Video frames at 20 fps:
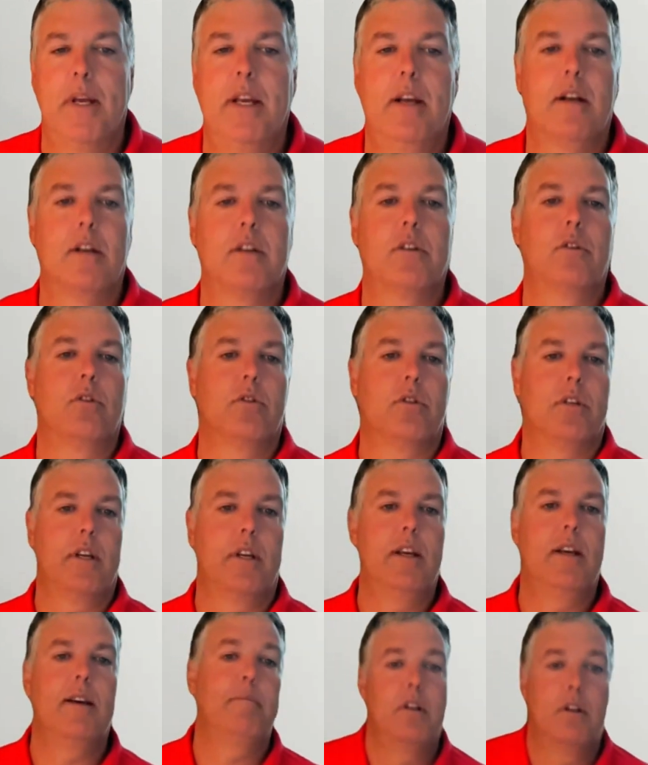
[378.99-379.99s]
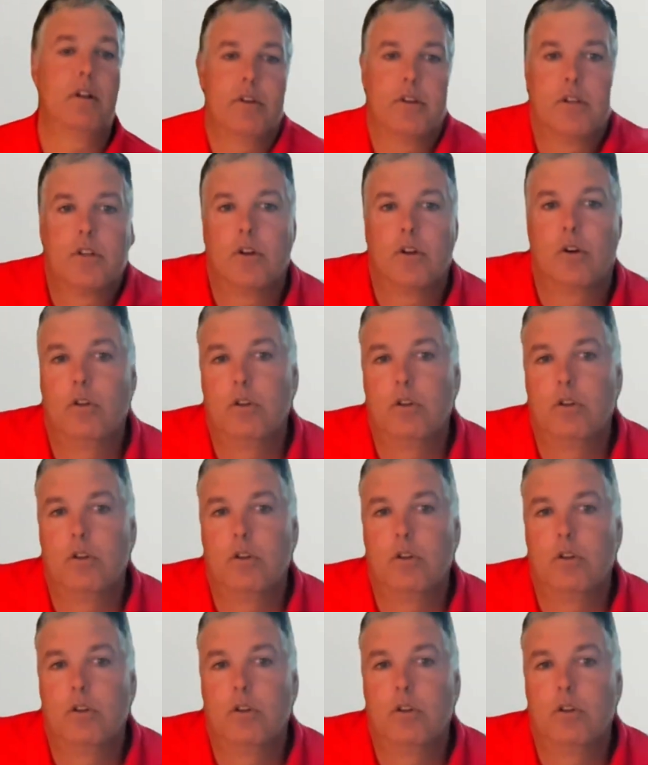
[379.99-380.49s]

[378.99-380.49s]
pay Uncle Sam the solar?